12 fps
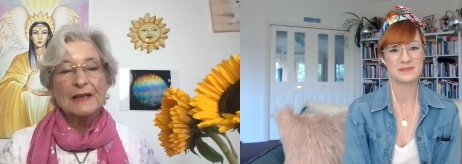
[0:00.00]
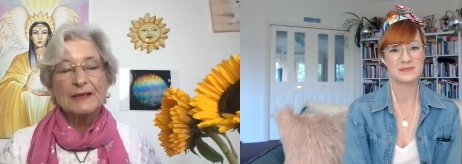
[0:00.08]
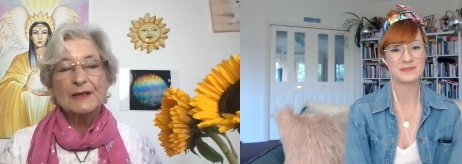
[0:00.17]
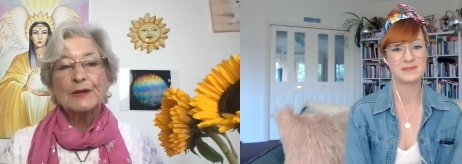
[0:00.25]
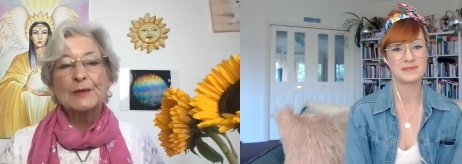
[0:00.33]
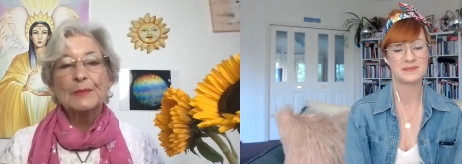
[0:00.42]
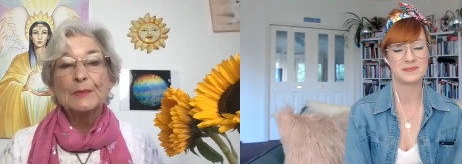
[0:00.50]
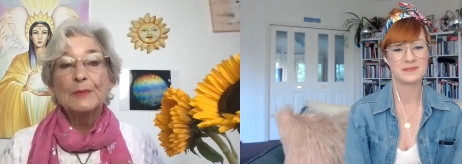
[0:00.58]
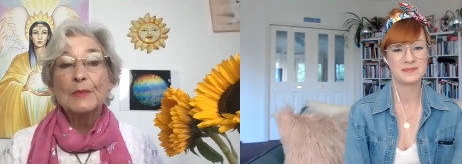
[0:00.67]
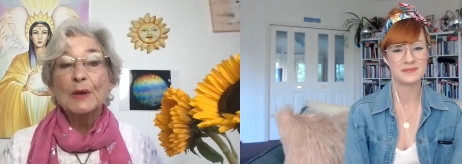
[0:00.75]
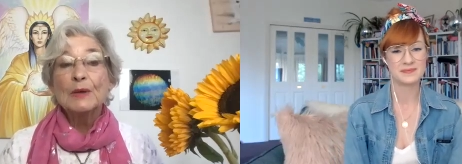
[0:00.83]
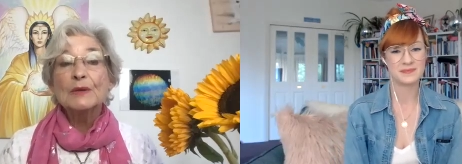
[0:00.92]
Speaker 1: that's the
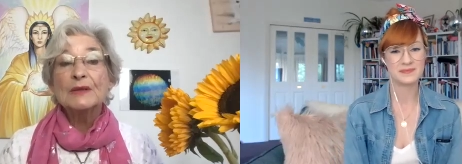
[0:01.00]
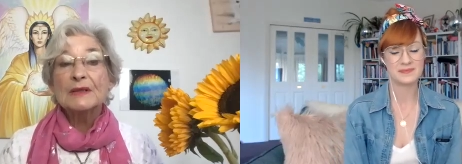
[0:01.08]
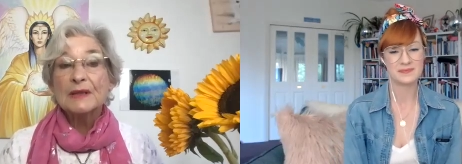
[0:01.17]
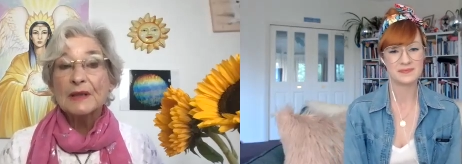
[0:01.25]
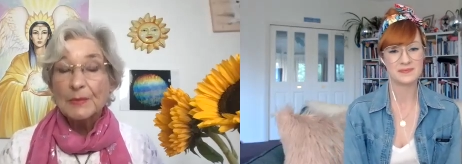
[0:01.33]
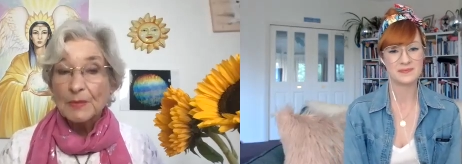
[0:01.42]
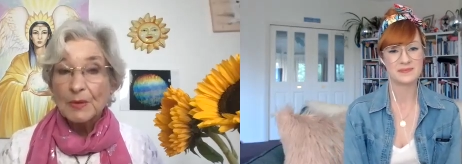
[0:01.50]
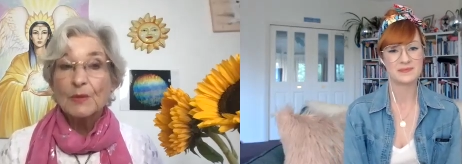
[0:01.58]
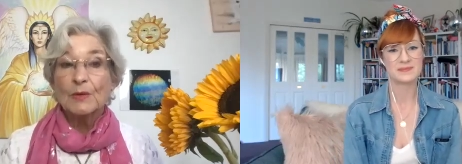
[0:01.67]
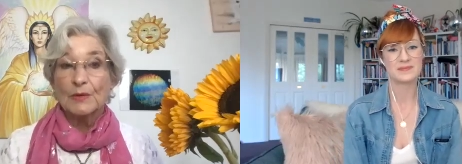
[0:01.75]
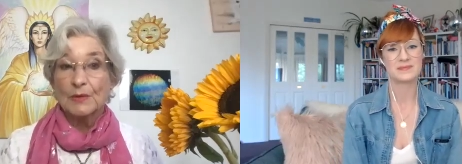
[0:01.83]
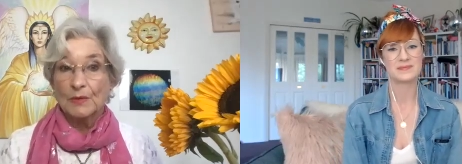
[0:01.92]
most
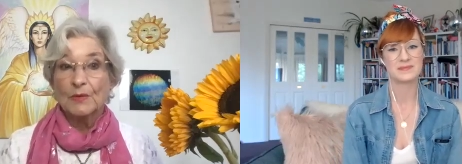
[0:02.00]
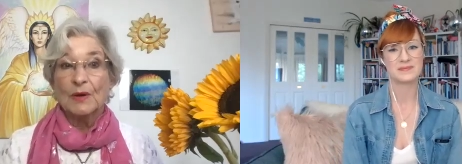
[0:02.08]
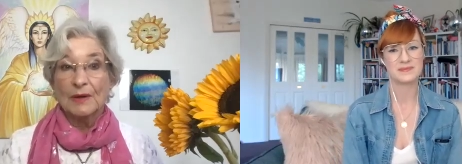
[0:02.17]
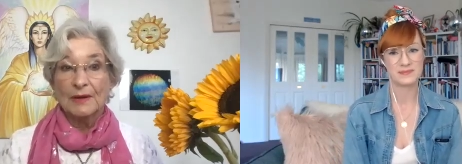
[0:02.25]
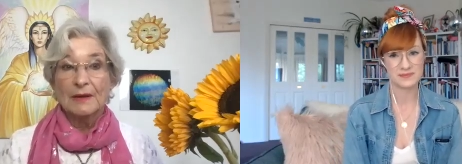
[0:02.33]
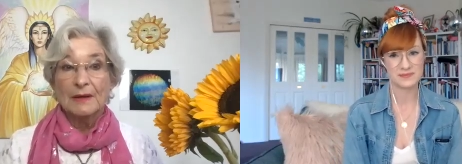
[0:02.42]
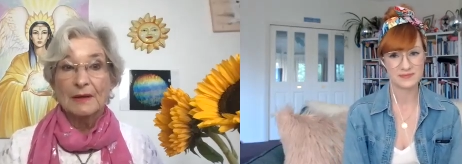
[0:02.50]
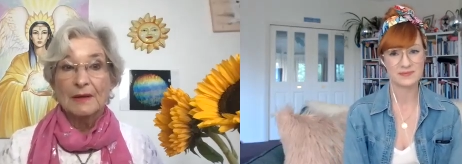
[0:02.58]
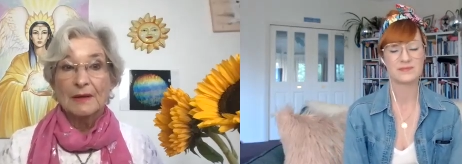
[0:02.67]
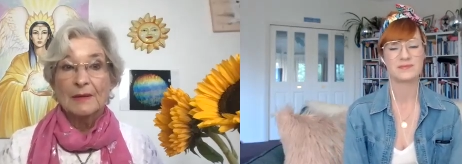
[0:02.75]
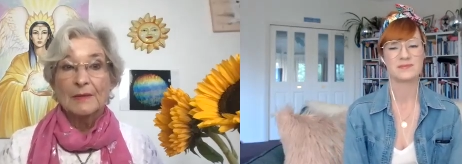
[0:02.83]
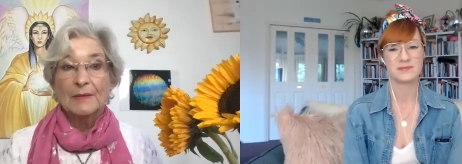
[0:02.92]
important one.
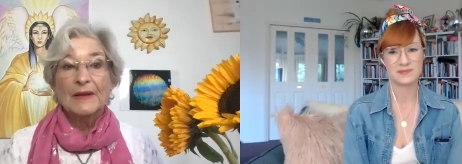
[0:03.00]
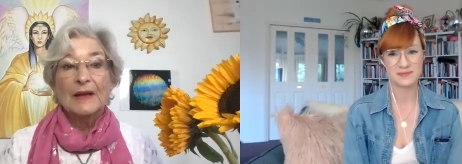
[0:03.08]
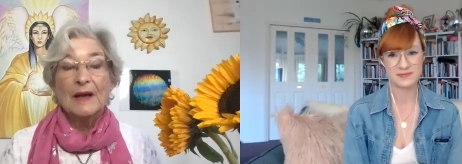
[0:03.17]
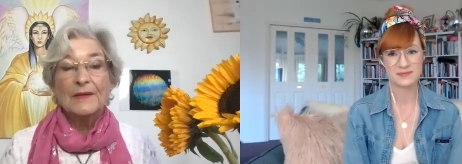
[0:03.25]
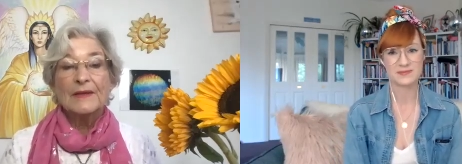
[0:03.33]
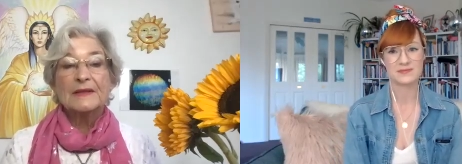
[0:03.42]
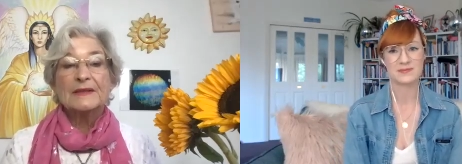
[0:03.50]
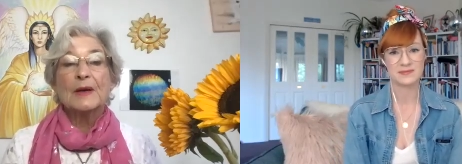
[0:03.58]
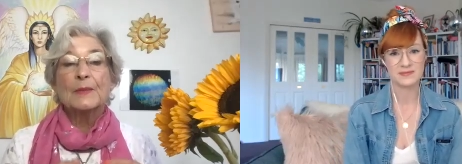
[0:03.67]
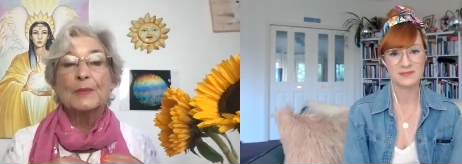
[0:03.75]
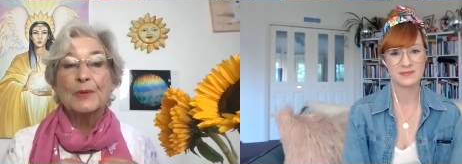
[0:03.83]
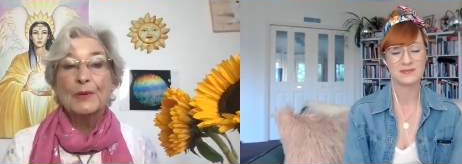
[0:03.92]
The others
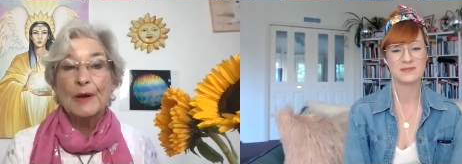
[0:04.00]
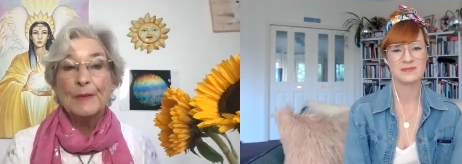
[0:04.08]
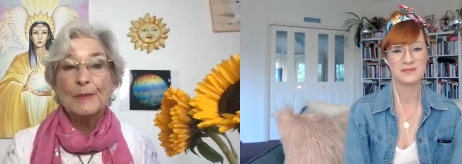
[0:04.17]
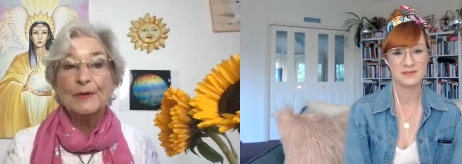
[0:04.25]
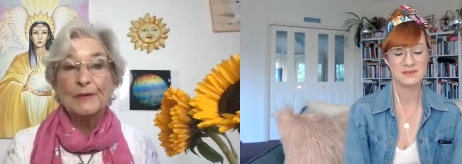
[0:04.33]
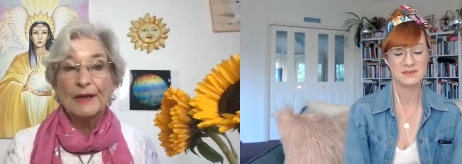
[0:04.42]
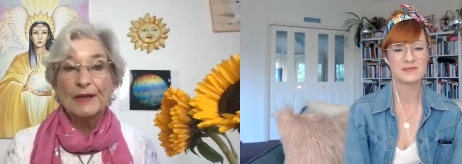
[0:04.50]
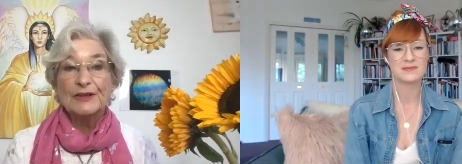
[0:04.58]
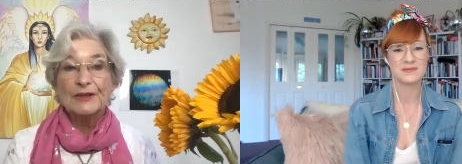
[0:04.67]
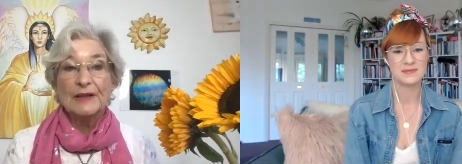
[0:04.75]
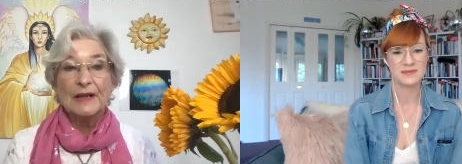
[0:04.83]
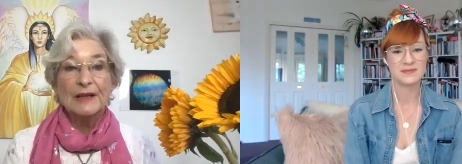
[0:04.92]
are
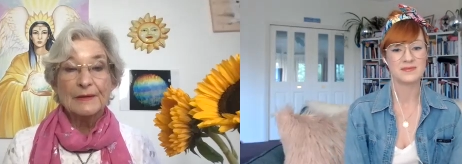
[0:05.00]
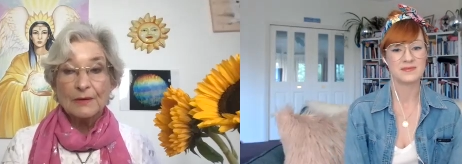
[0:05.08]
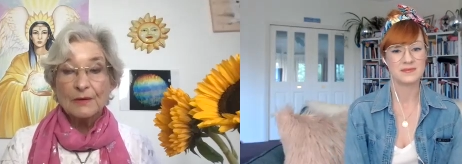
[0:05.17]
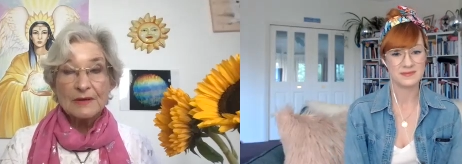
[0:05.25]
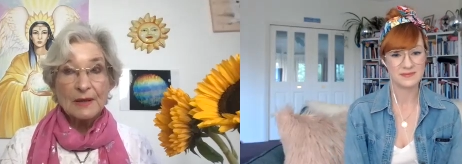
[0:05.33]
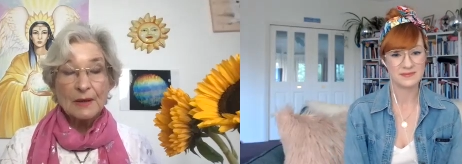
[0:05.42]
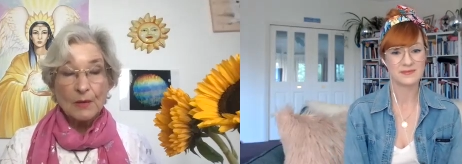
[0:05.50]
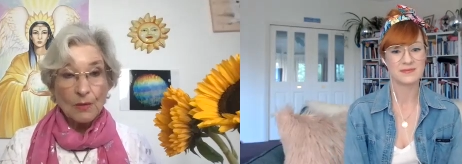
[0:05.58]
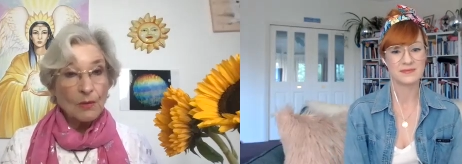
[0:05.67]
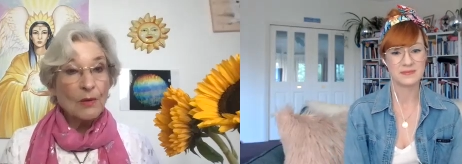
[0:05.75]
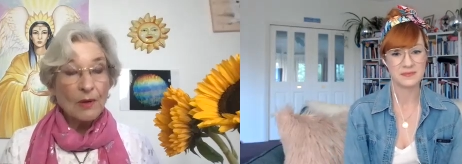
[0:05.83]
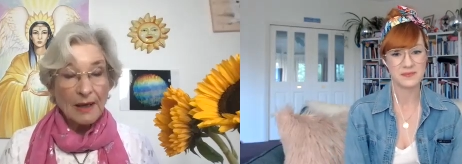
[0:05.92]
preparation. And of course, they
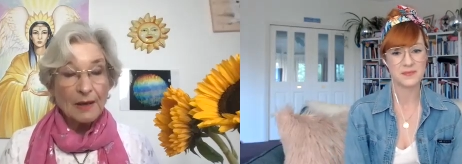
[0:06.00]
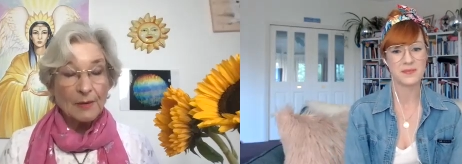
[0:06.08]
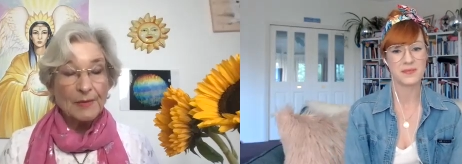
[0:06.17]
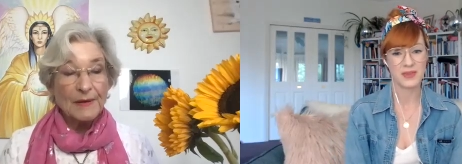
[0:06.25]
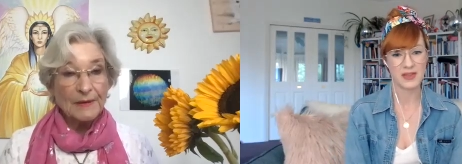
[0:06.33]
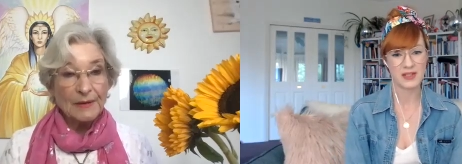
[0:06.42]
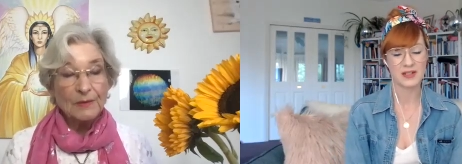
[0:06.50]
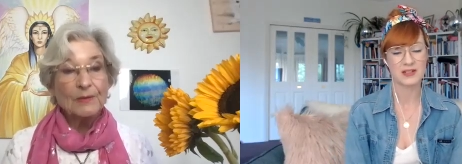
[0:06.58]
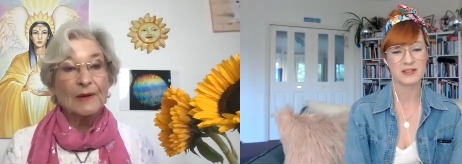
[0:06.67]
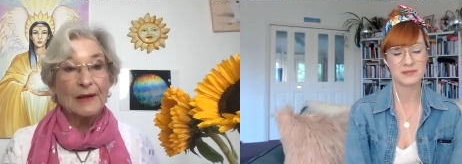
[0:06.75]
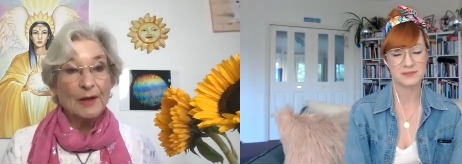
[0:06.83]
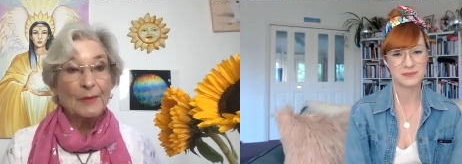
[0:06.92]
all help and they
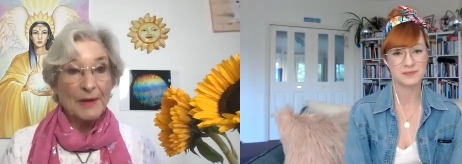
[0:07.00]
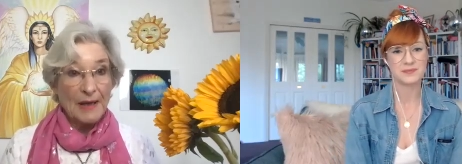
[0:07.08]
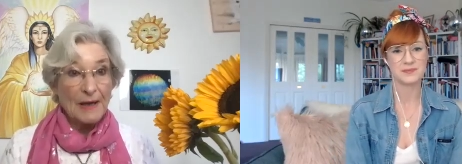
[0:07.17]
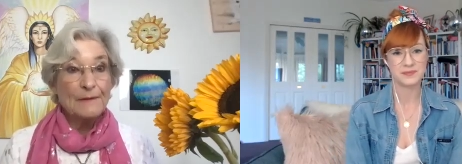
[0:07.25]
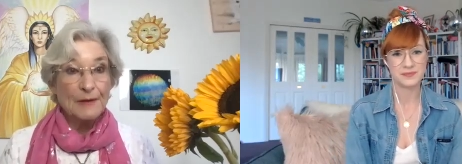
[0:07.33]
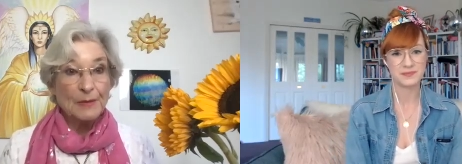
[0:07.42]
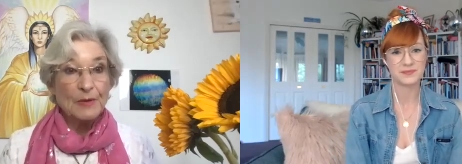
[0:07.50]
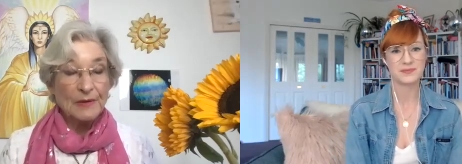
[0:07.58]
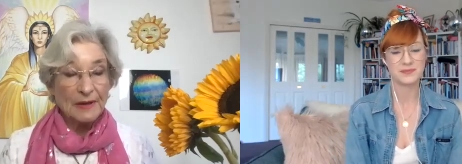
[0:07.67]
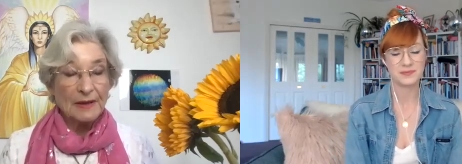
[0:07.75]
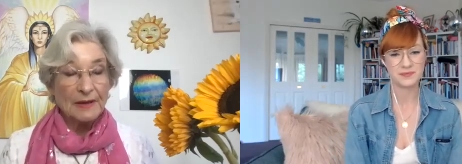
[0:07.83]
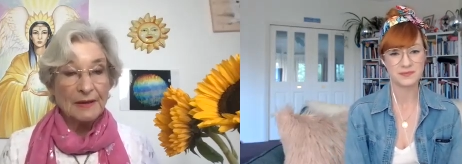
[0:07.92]
all help
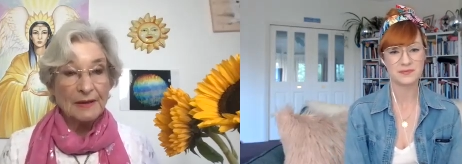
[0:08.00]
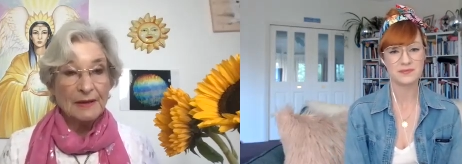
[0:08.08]
everybody.